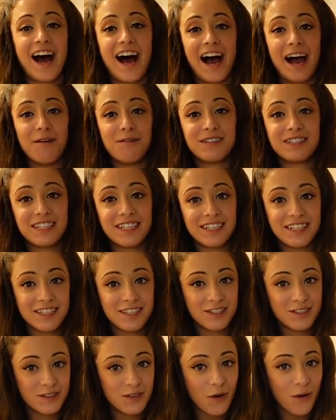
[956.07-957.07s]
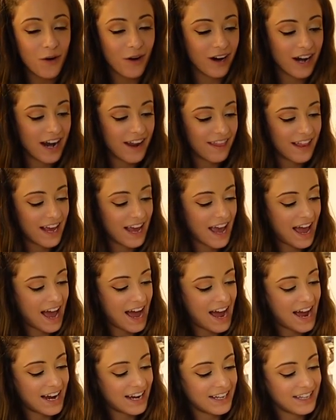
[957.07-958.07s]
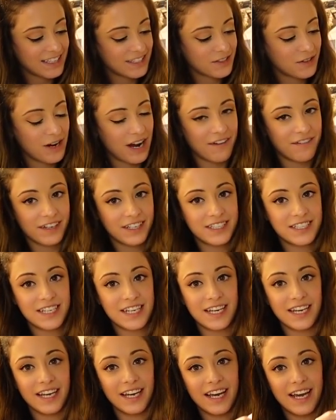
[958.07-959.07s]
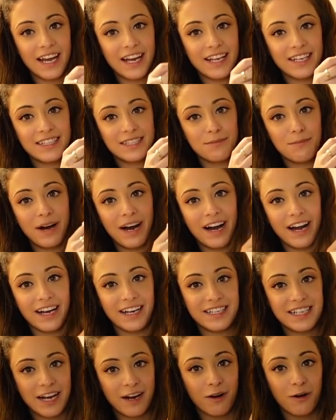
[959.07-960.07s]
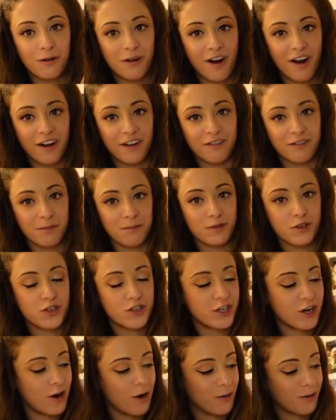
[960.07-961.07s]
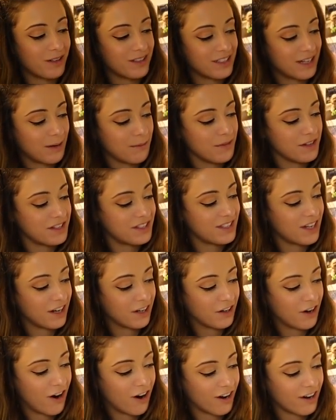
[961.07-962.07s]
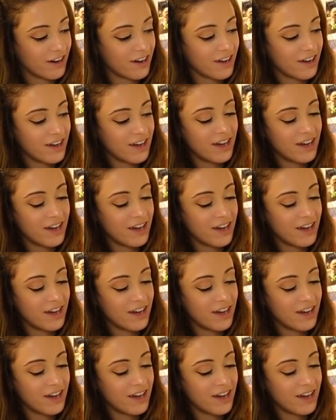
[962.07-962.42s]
I was in this store and they had this graphic tee and it's my tarot card from the show because I'm the sun card.